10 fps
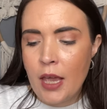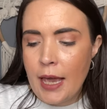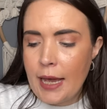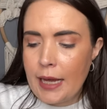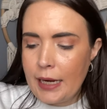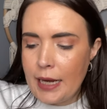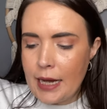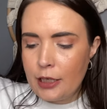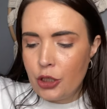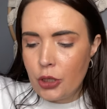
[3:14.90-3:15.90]
And
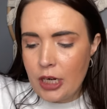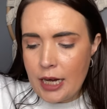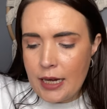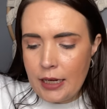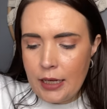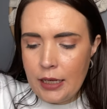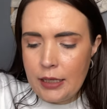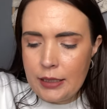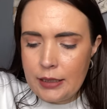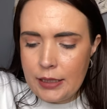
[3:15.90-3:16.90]
I tried
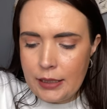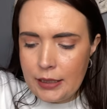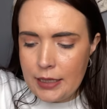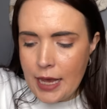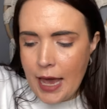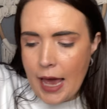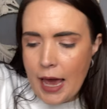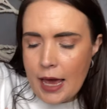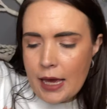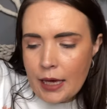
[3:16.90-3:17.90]

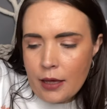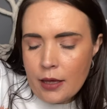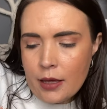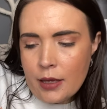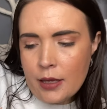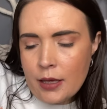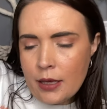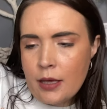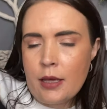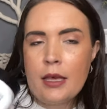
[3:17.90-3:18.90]
today
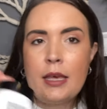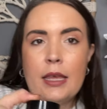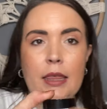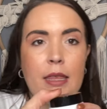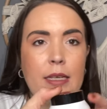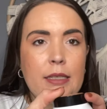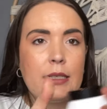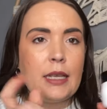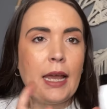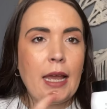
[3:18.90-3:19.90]

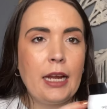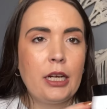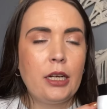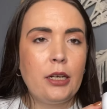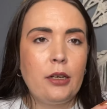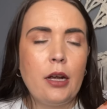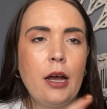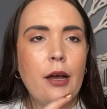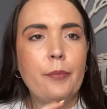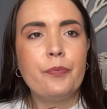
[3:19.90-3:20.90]
this hair
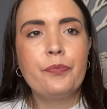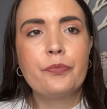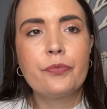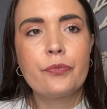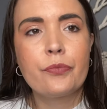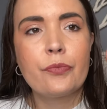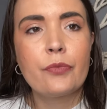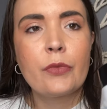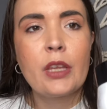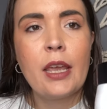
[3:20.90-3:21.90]
um,
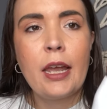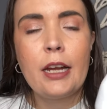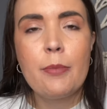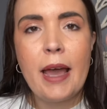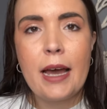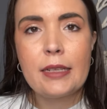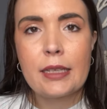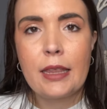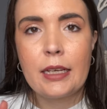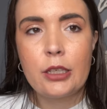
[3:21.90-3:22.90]
hair mask
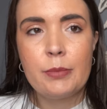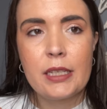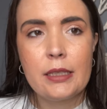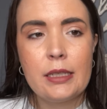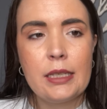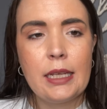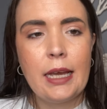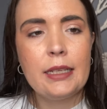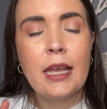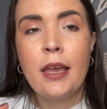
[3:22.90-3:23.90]
that comes in this
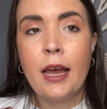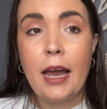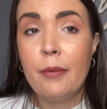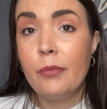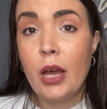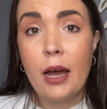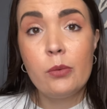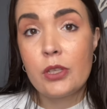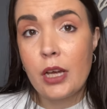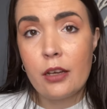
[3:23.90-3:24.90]
set. I'm, I
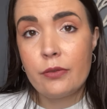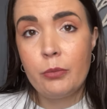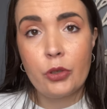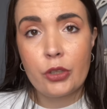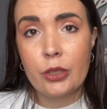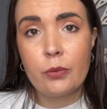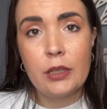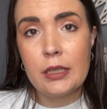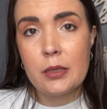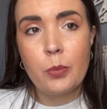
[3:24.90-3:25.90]
was not familiar with
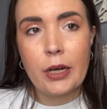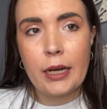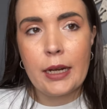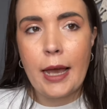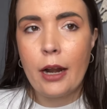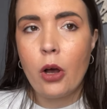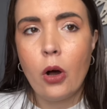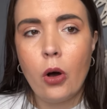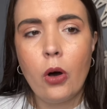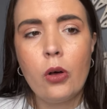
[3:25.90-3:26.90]
this brand at
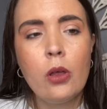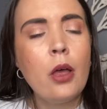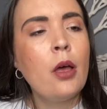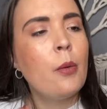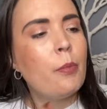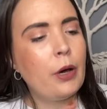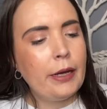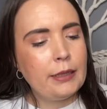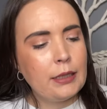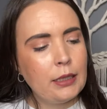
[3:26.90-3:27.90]
all,
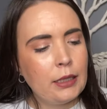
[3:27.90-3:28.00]
but